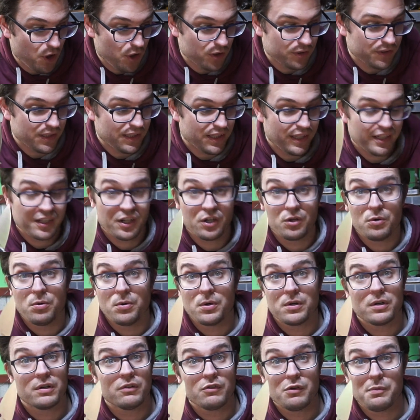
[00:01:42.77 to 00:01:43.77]
only like a
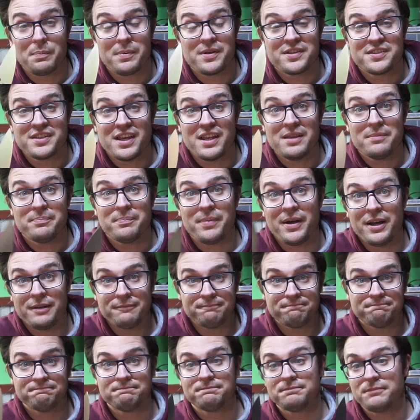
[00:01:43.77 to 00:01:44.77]
quarter of a percent,
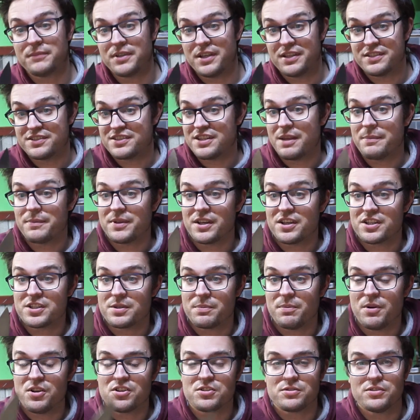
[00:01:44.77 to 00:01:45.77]
but it's something I
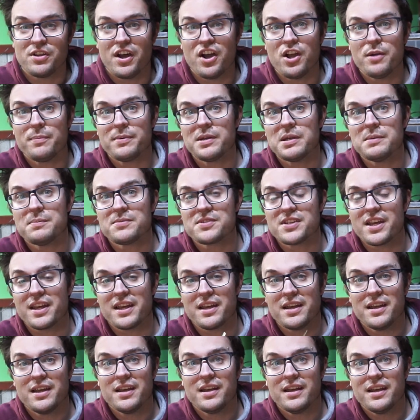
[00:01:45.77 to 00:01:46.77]
suppose niobium's
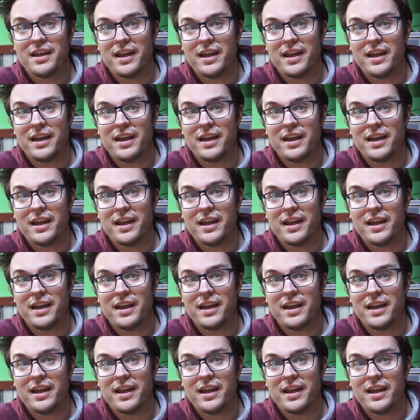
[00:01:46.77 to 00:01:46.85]
a,